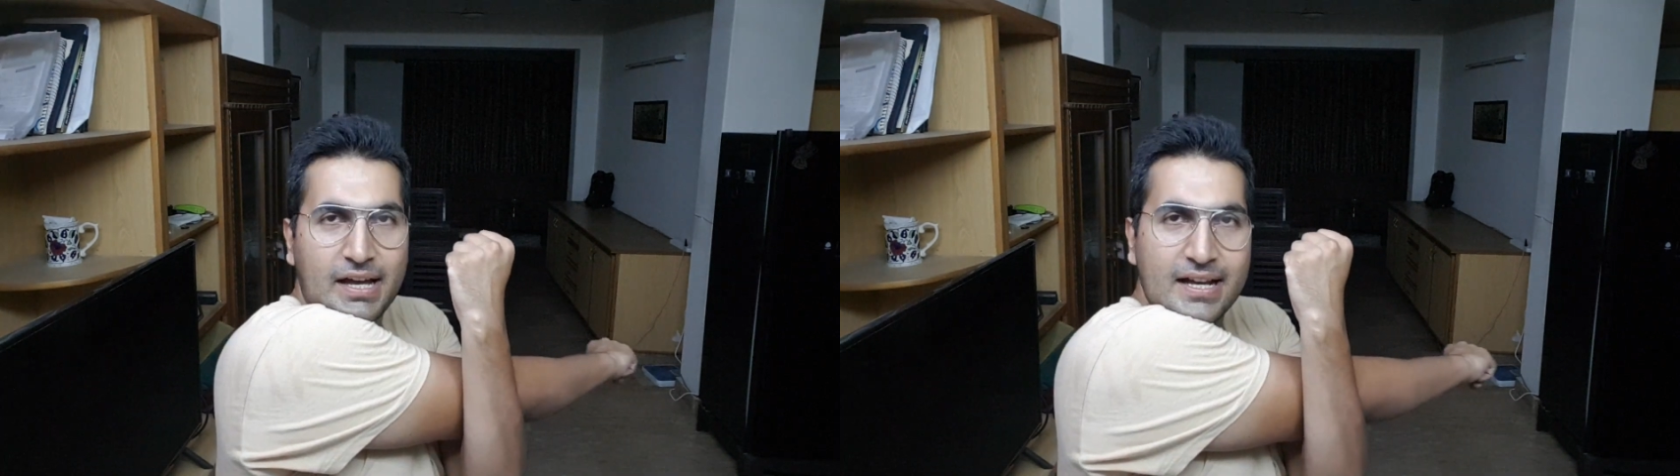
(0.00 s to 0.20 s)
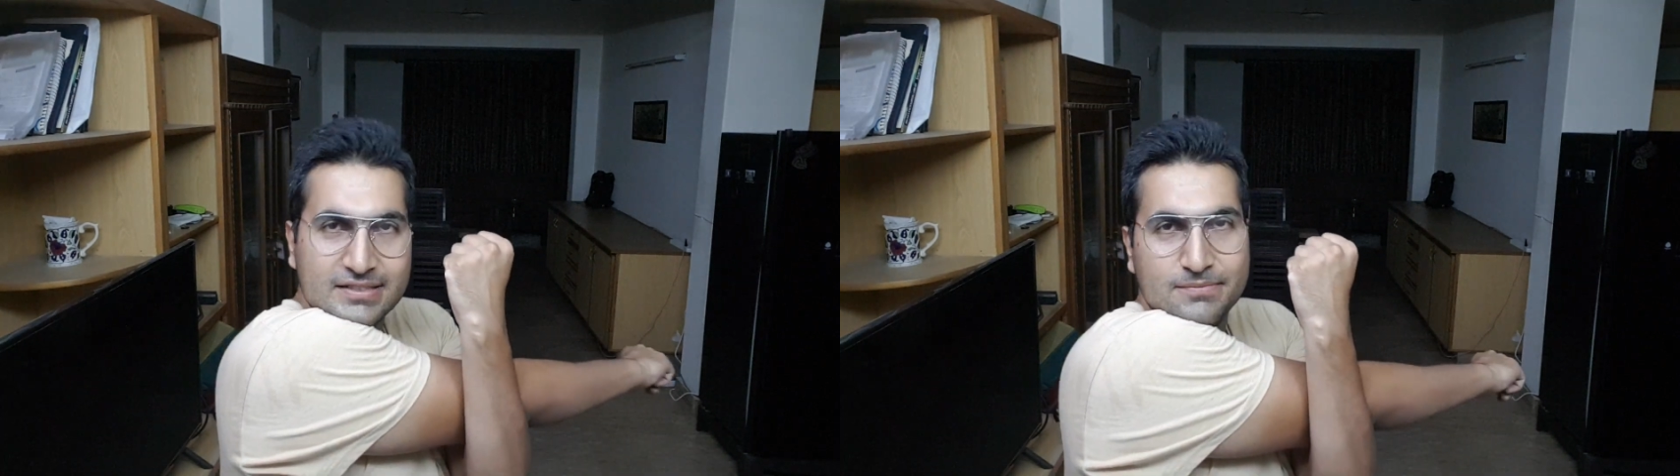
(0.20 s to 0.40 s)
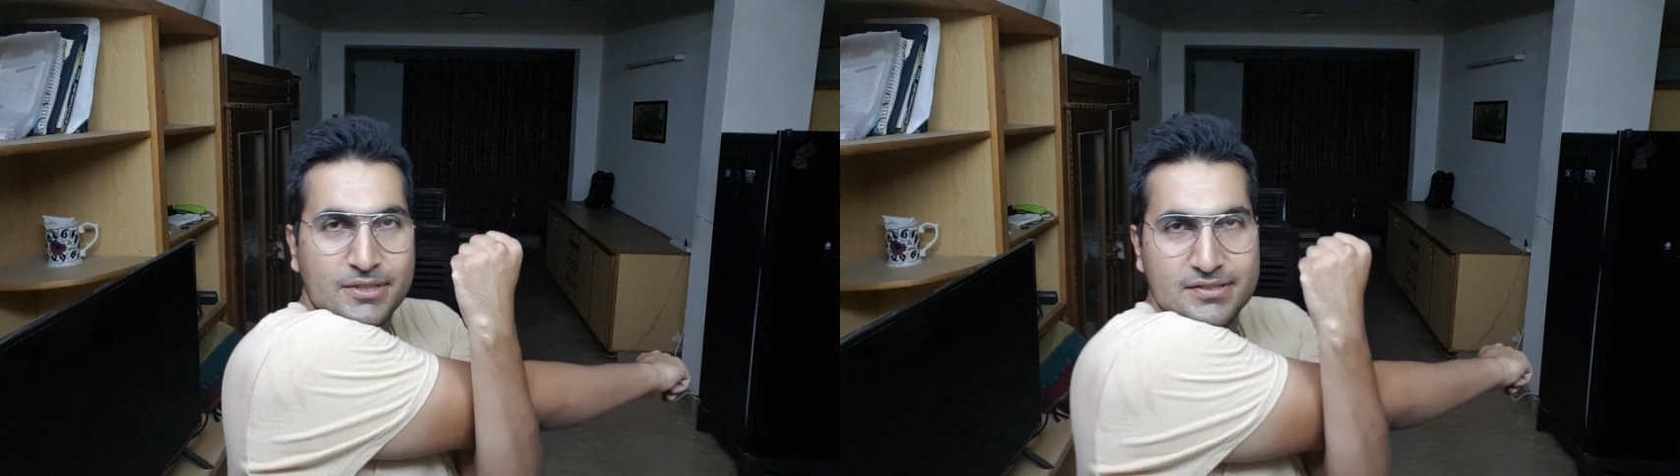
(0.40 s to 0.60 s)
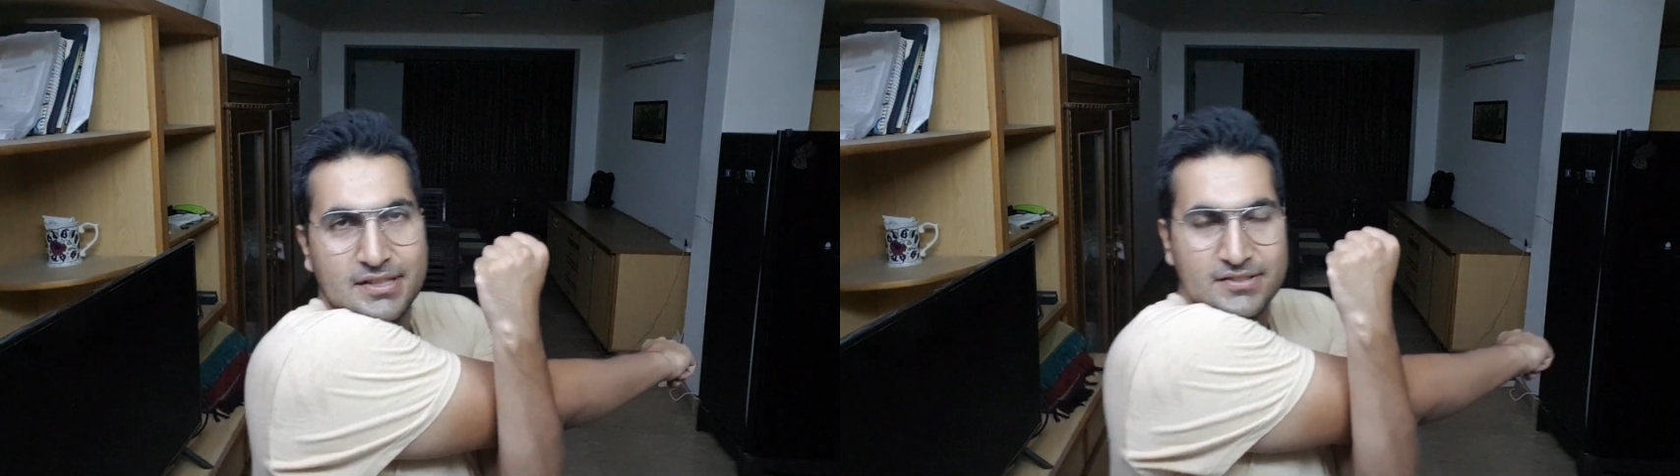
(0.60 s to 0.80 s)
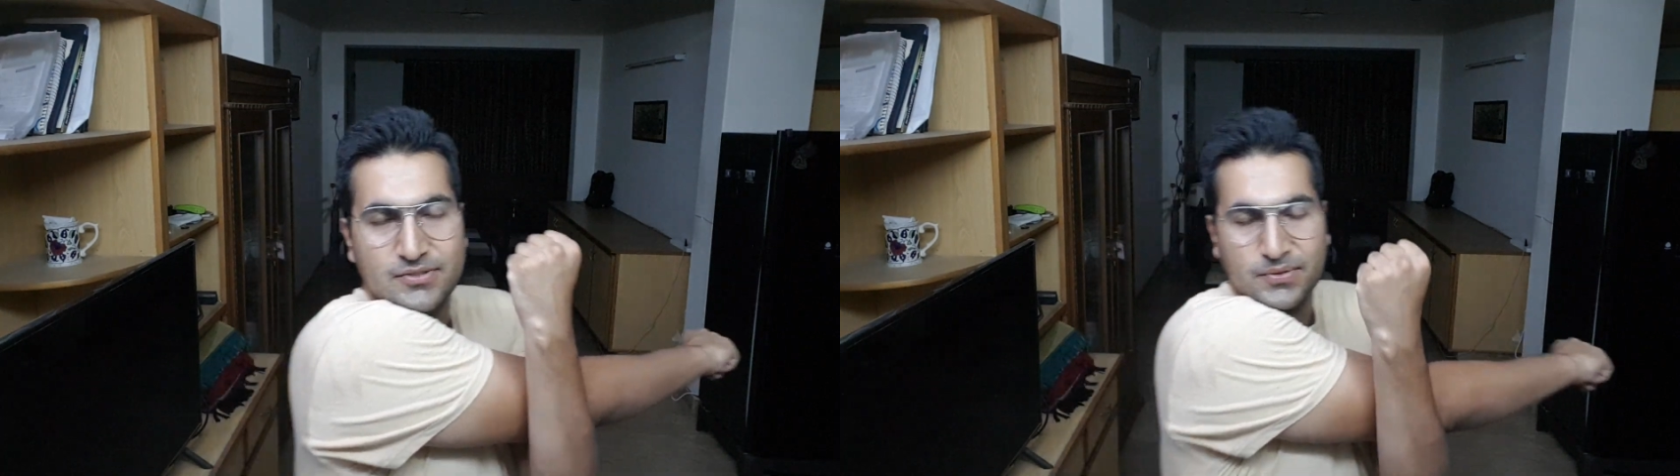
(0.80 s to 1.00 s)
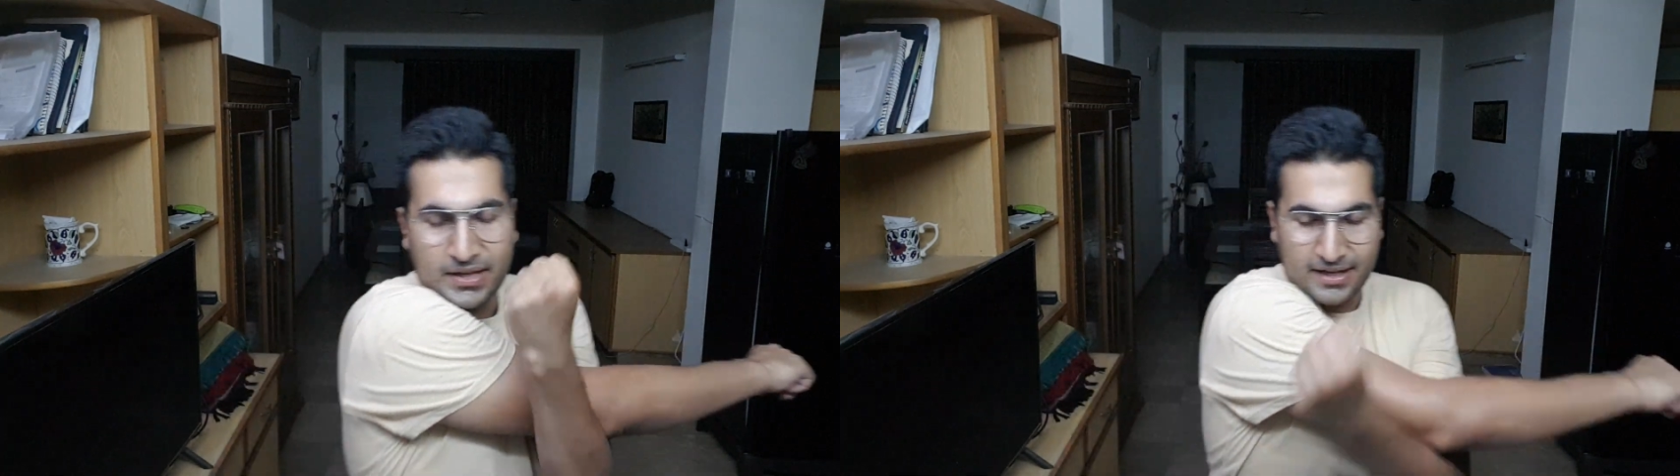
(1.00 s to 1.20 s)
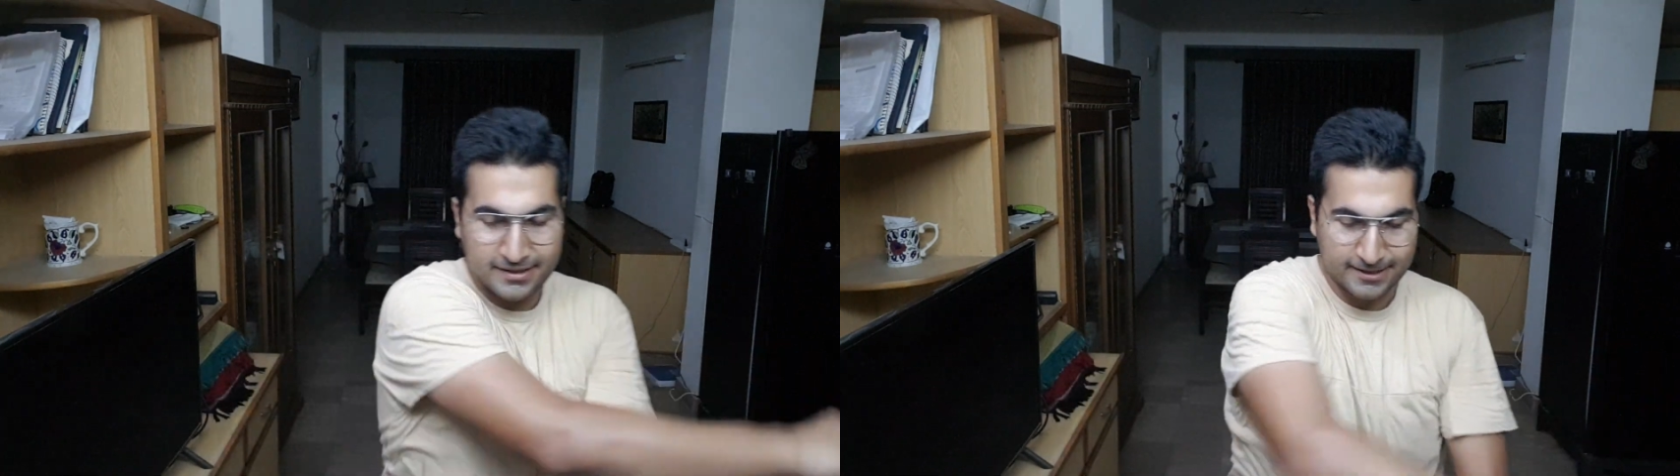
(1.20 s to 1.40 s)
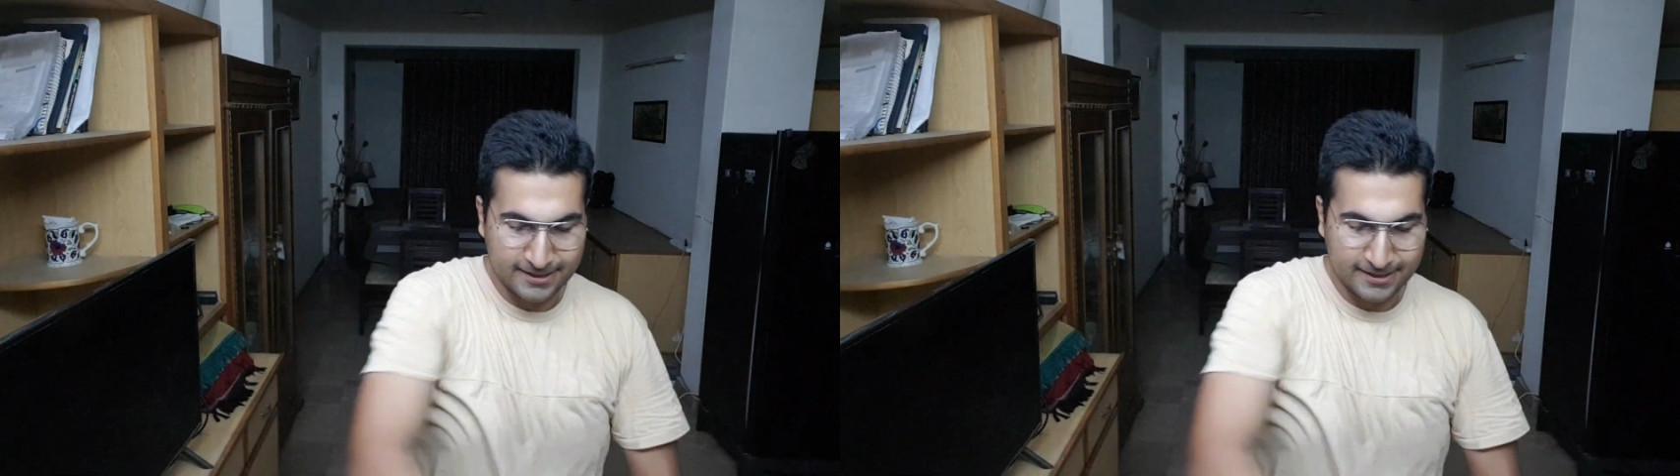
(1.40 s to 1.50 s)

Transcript: as much as you can.